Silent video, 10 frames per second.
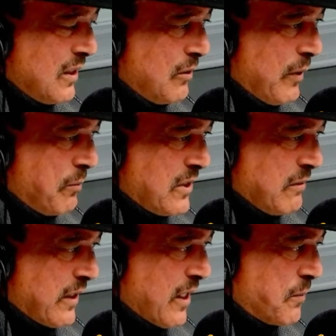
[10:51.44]
When
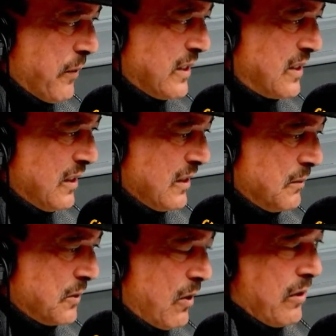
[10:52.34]
Pacific Express
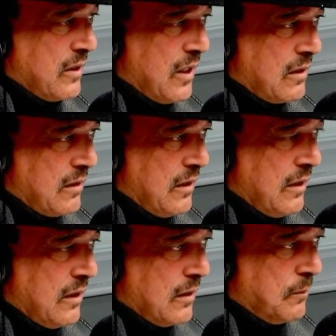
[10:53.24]
started at
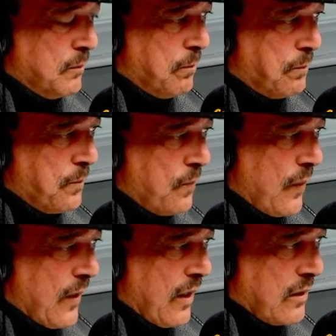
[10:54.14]
the
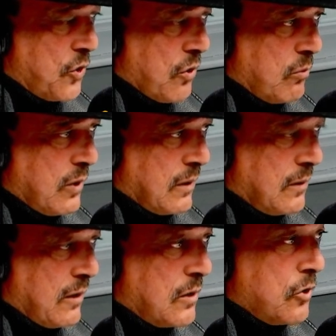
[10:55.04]

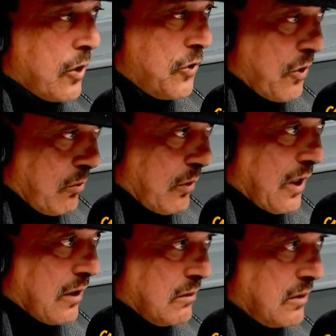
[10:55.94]
Sherwood
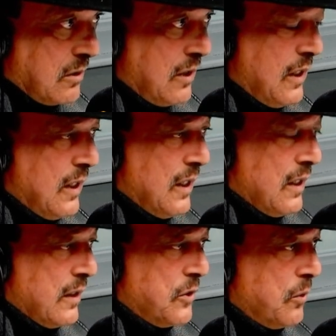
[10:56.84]
Lounge, yeah.
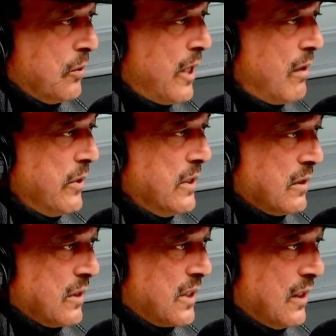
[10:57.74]
They used to do cabarets
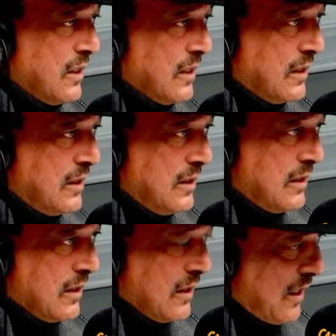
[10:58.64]
on a Sunday night.
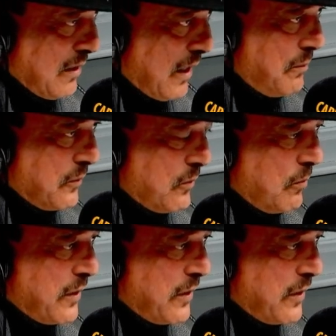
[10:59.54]
Yeah. And I performed